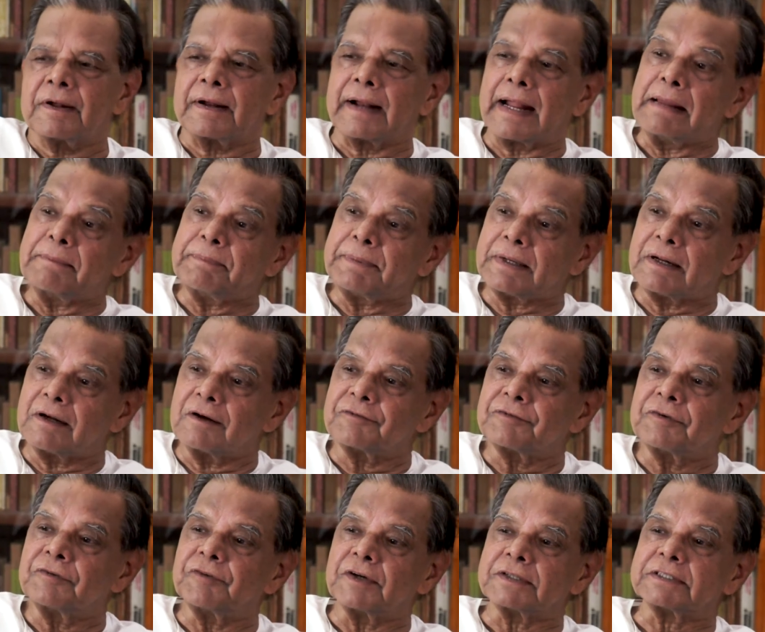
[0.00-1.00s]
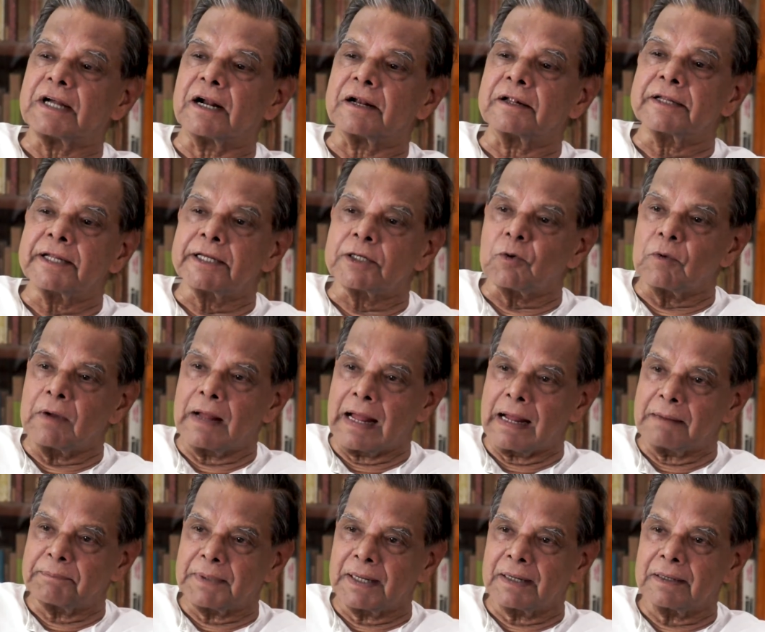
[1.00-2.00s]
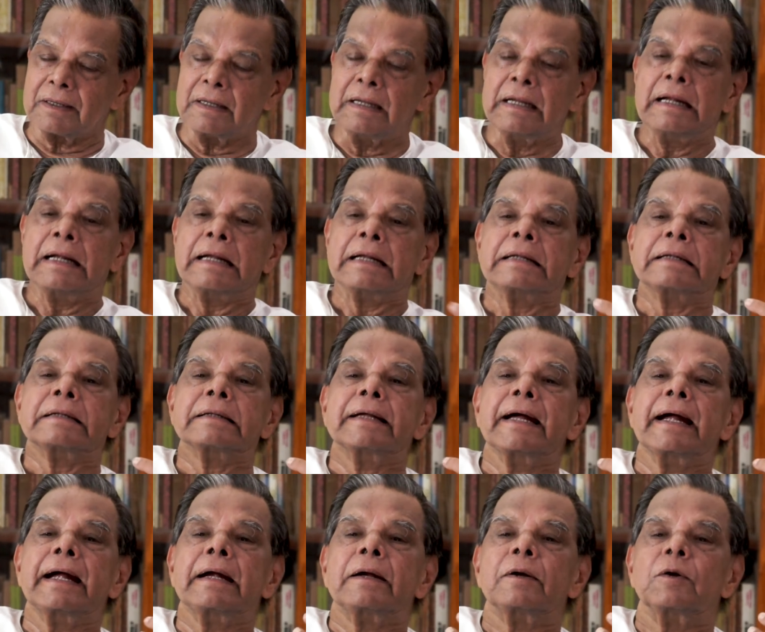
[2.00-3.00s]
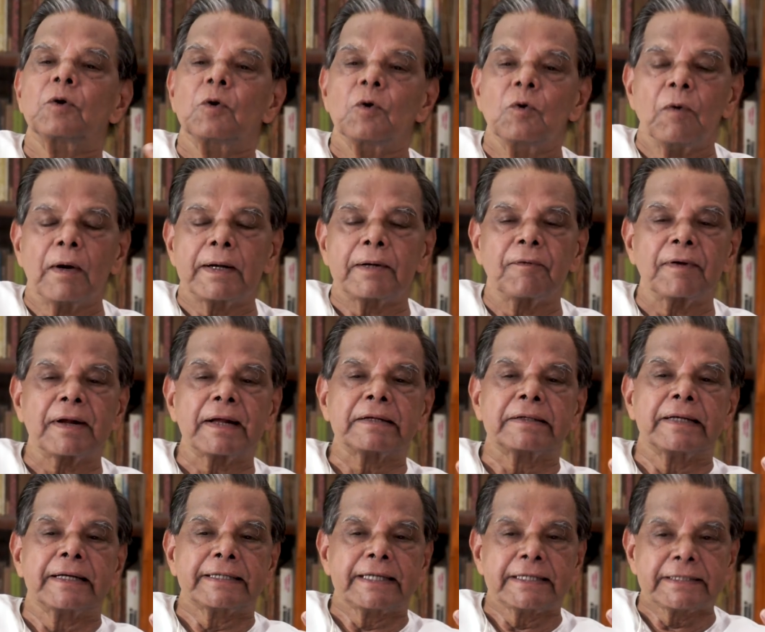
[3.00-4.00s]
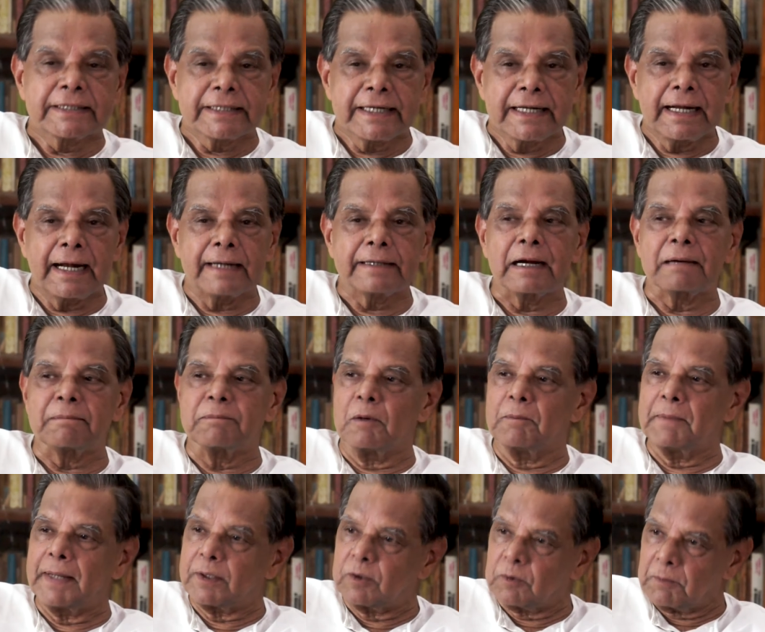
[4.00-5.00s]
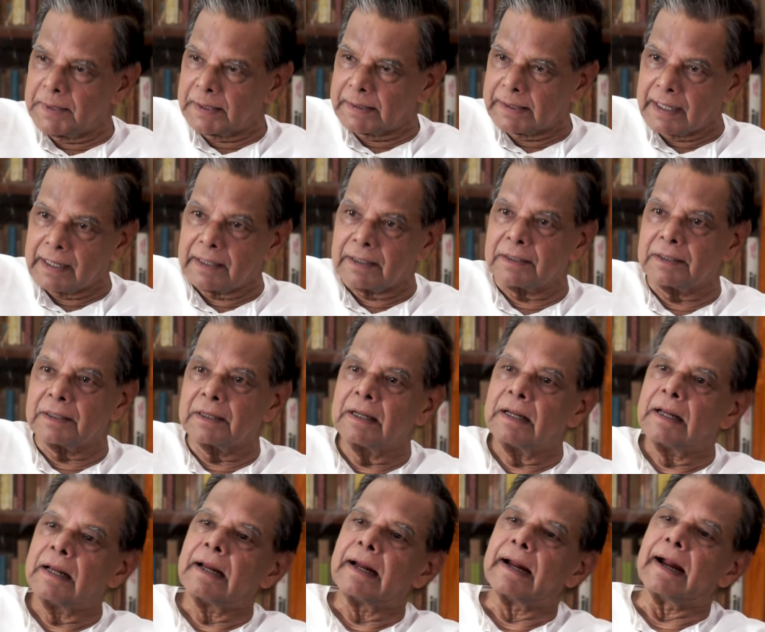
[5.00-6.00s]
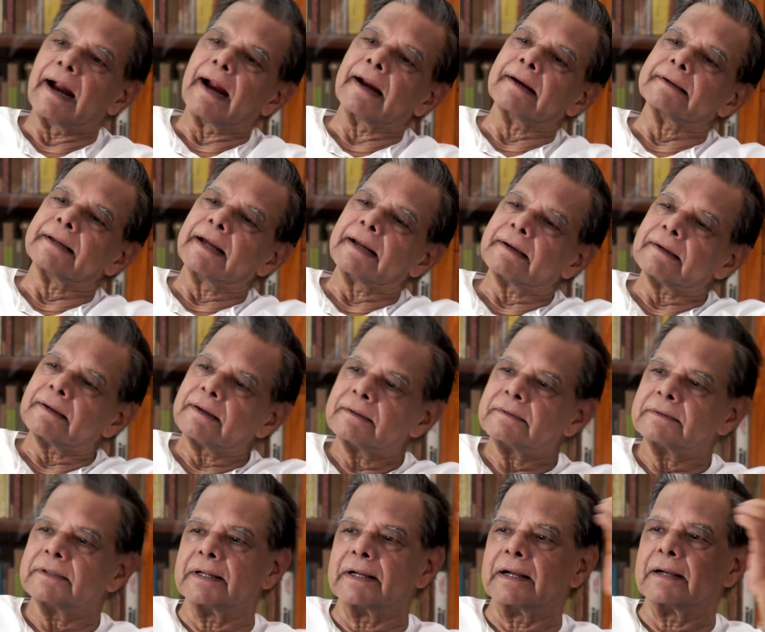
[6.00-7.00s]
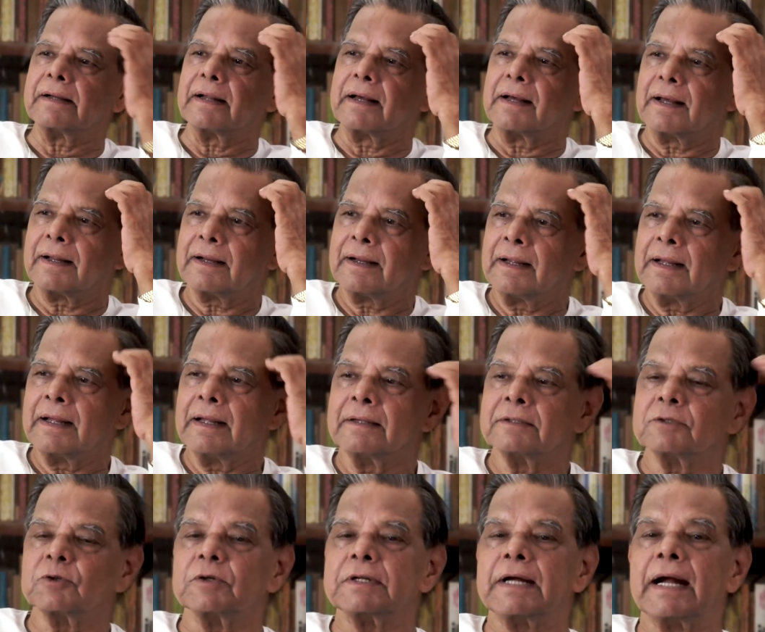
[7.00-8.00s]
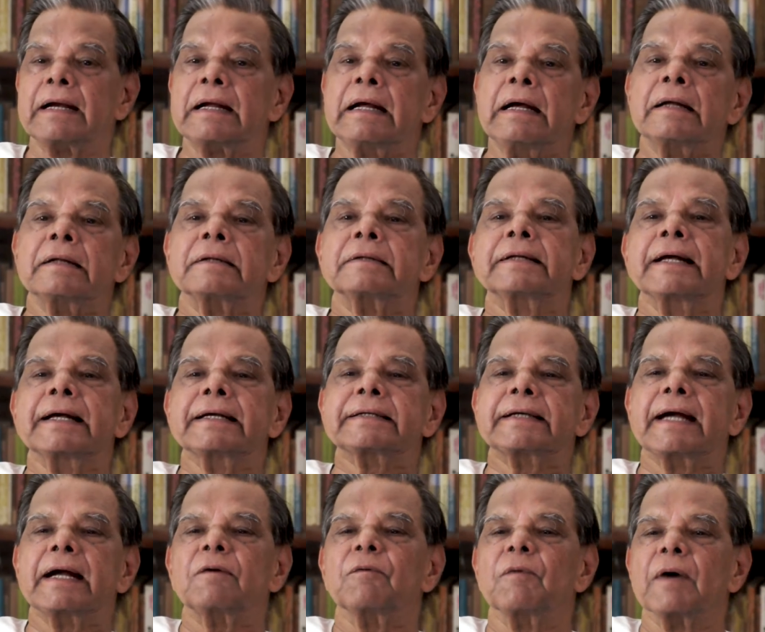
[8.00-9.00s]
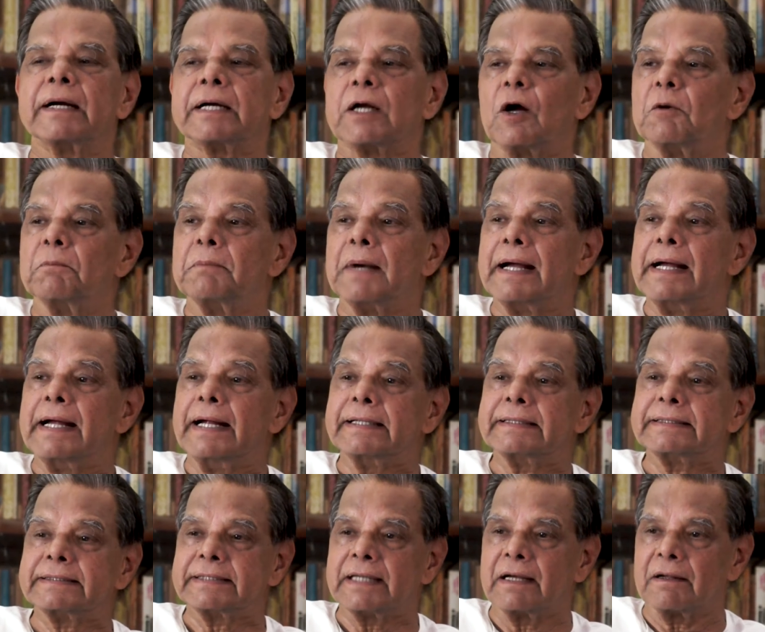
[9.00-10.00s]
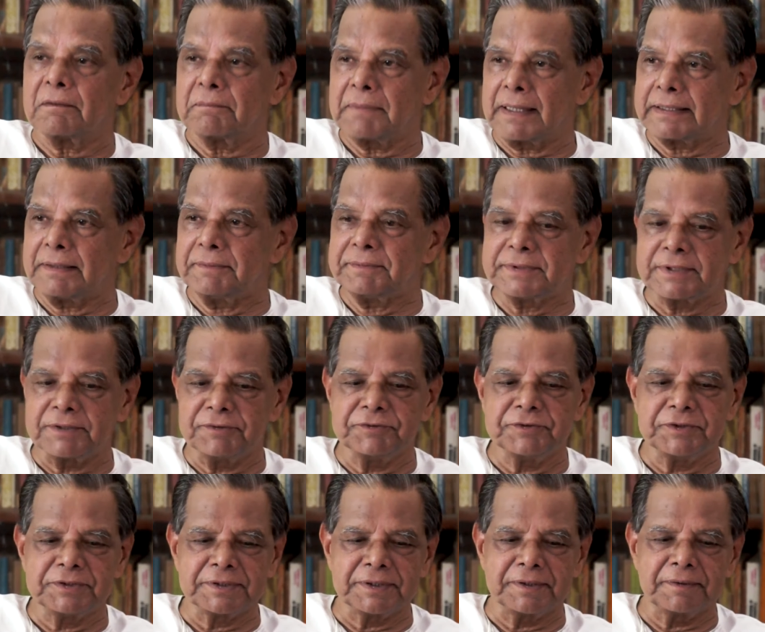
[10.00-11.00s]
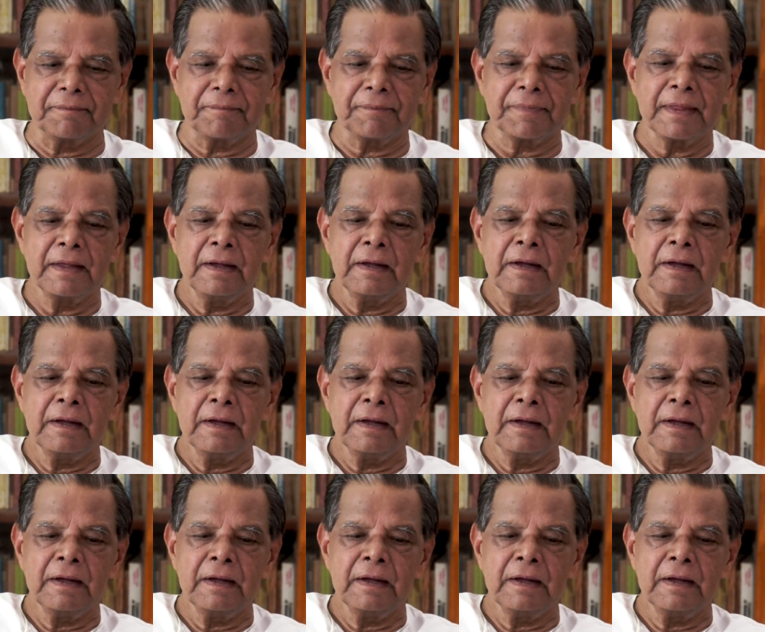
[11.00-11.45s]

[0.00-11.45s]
ripe enough for certain things to happen they do whatever is necessary at that moment to be done, and then they retire. So that things get worked out by itself, uh, by themselves. You know.